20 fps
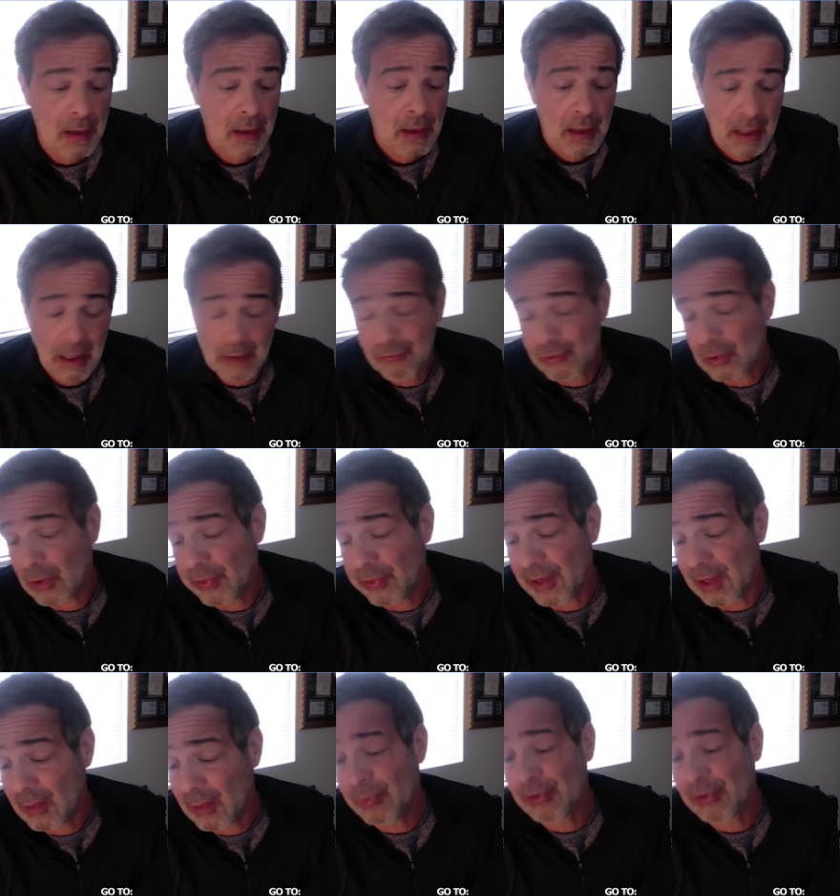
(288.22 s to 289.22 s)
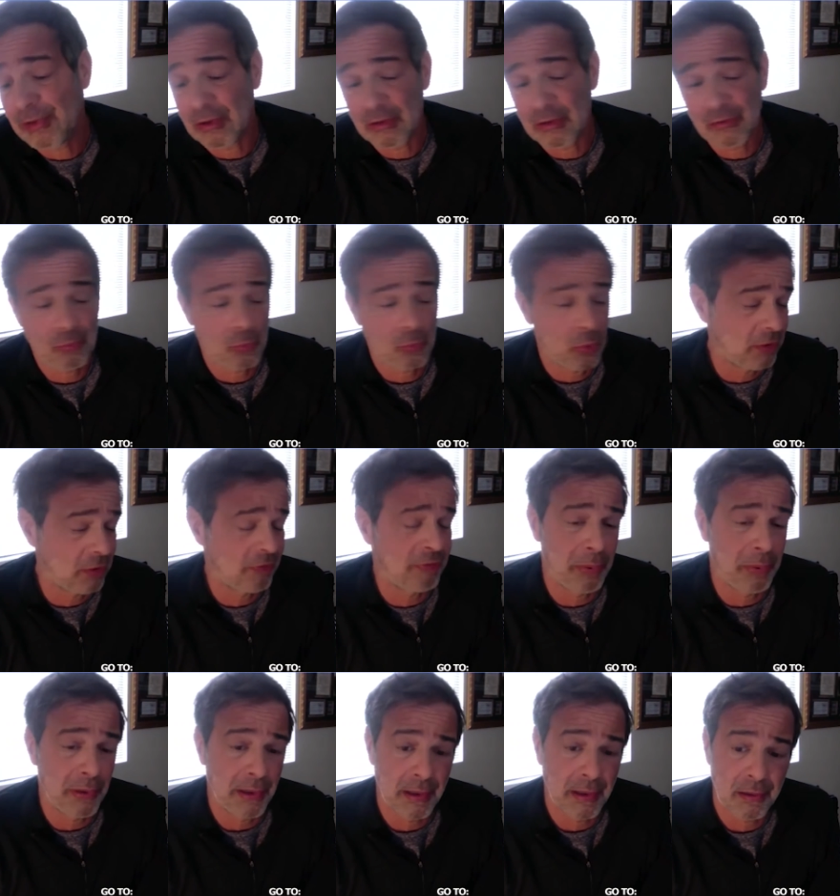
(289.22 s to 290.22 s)
And so the impetus would have
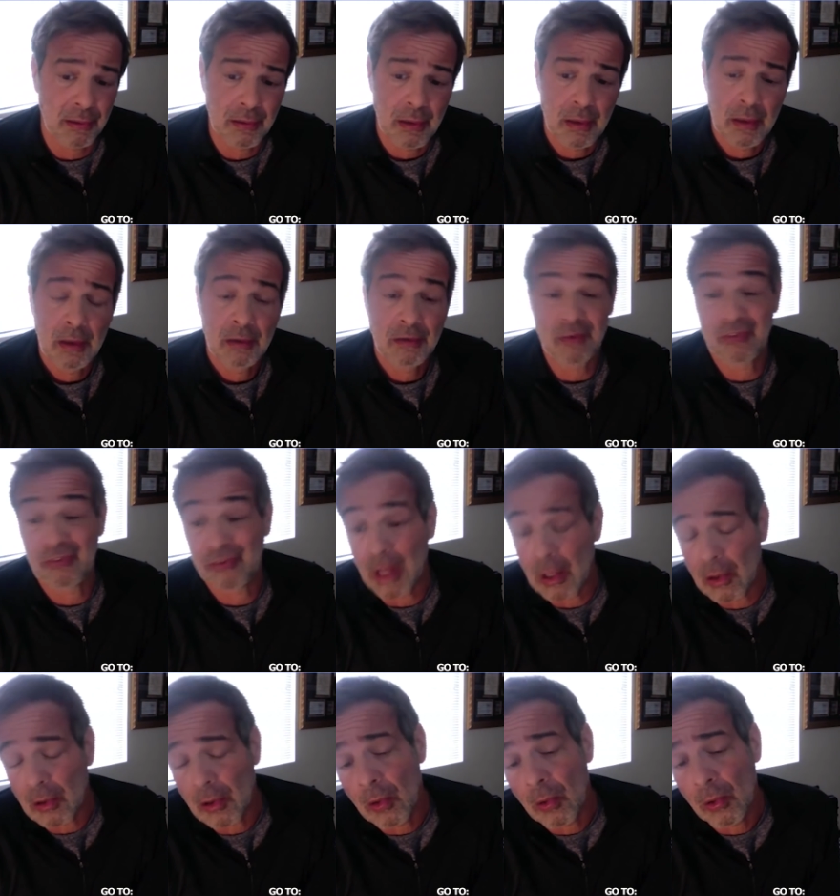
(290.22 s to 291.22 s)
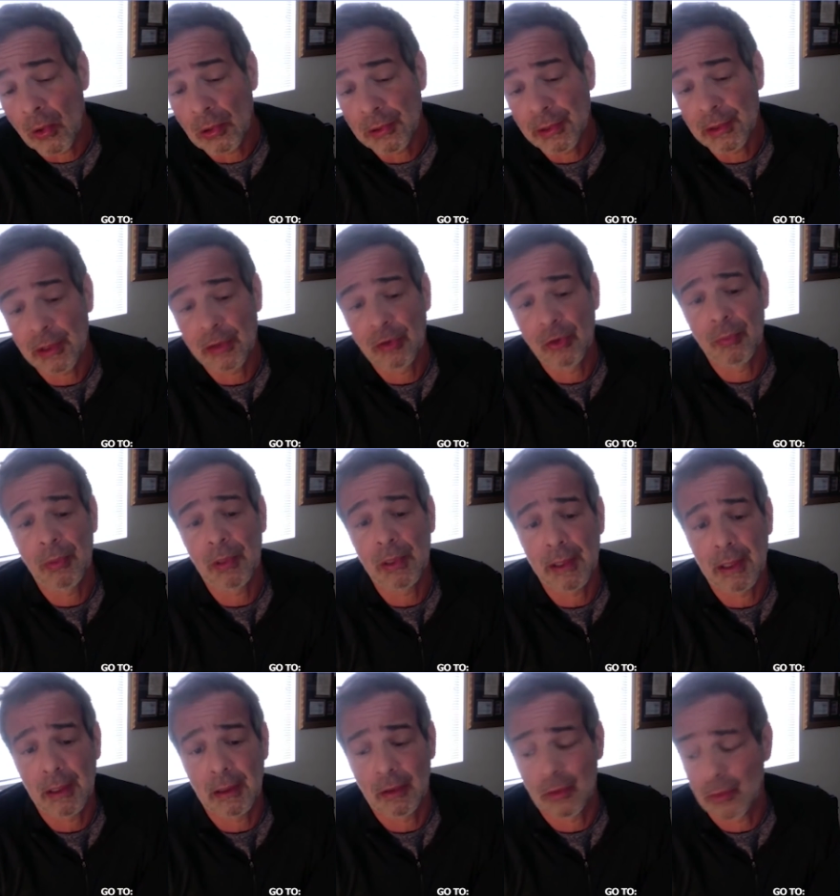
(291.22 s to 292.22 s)
been to sell gold and
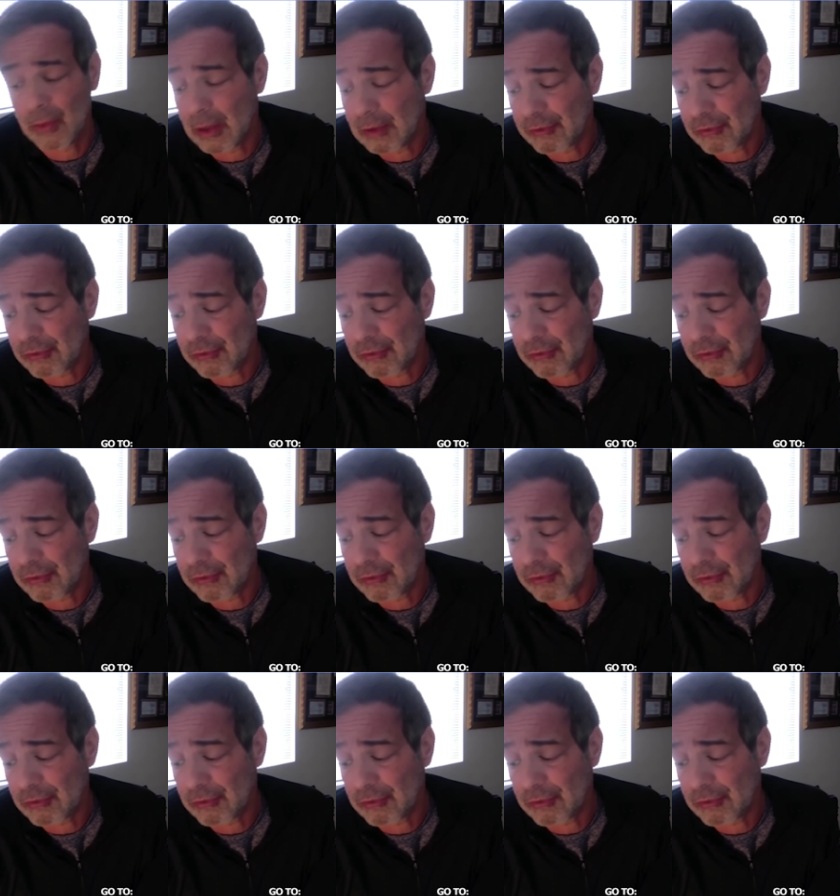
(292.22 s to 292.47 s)
accumulate U.S.